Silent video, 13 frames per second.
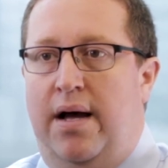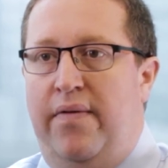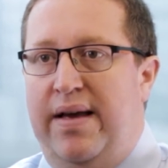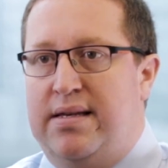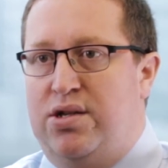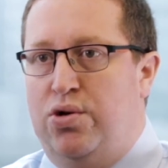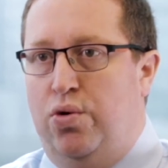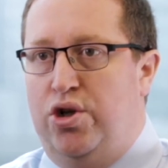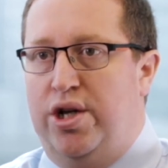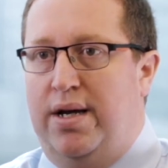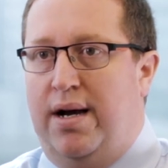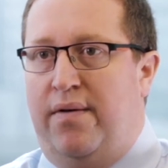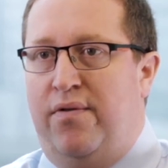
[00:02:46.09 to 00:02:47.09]
And the
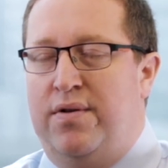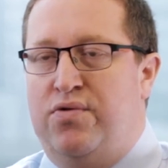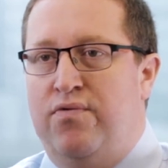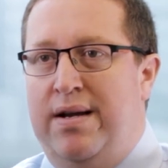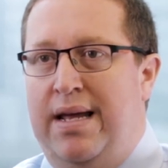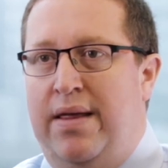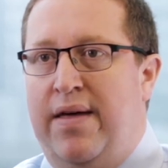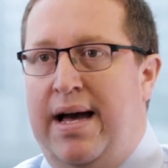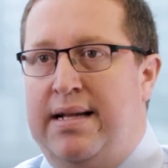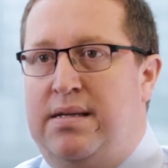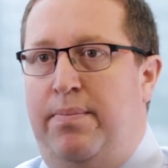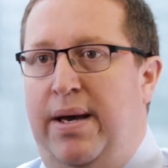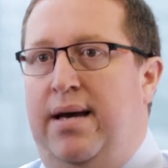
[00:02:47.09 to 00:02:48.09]
extortion cover is really
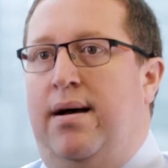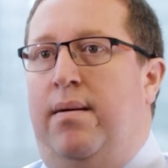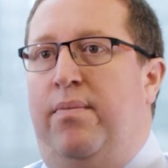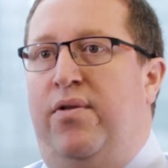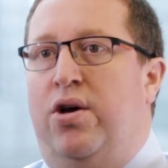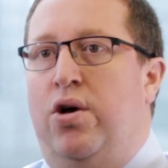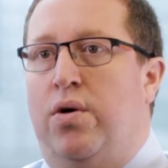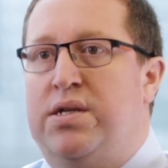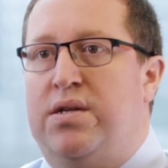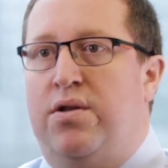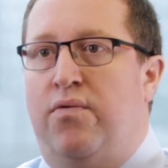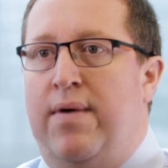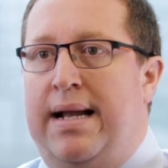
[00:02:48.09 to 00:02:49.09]
there to pick up the
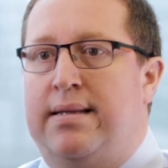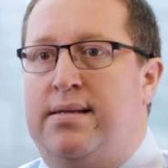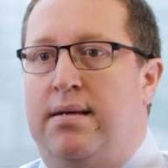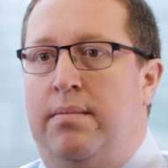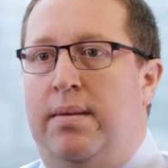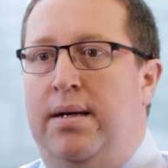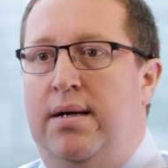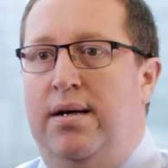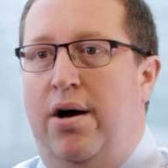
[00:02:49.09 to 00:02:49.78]
cost of the ransom